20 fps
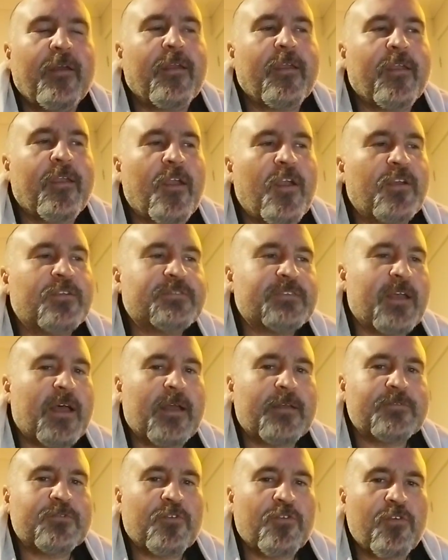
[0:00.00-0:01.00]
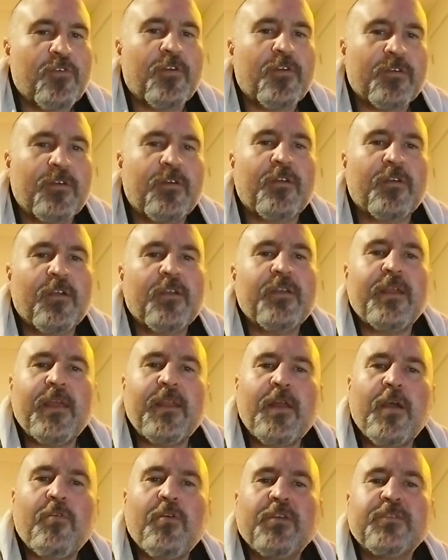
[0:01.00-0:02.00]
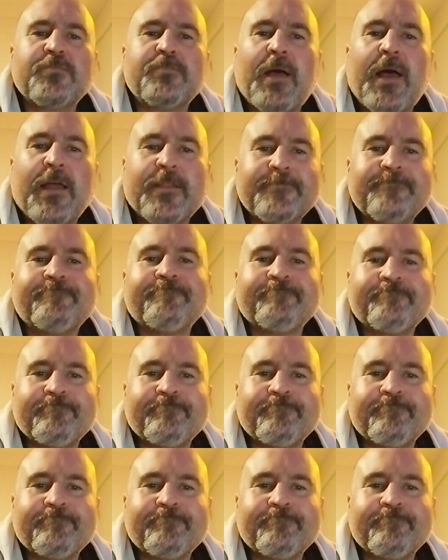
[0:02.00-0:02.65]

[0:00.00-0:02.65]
he goes, oh, yeah, no worries, Martin.